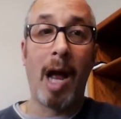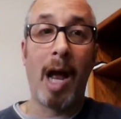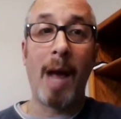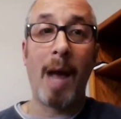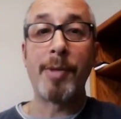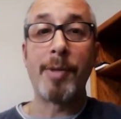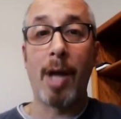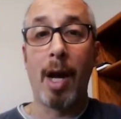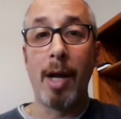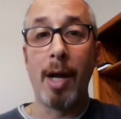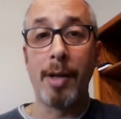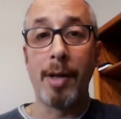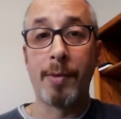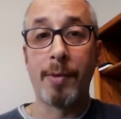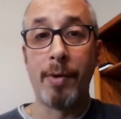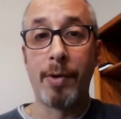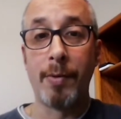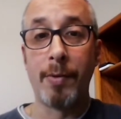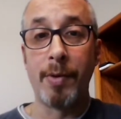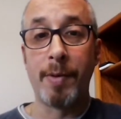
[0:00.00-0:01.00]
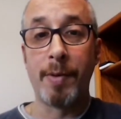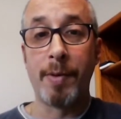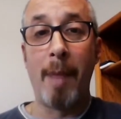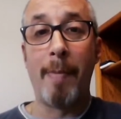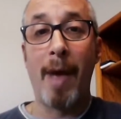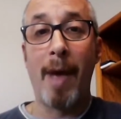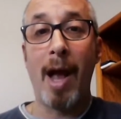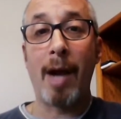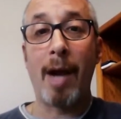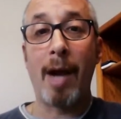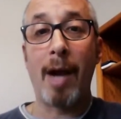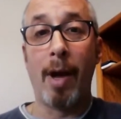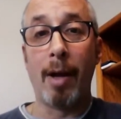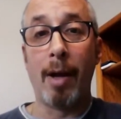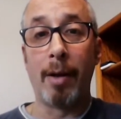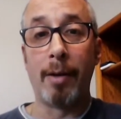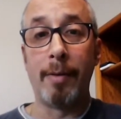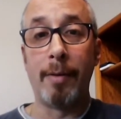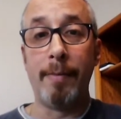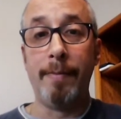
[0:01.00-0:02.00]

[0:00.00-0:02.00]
ops guys, which was my background.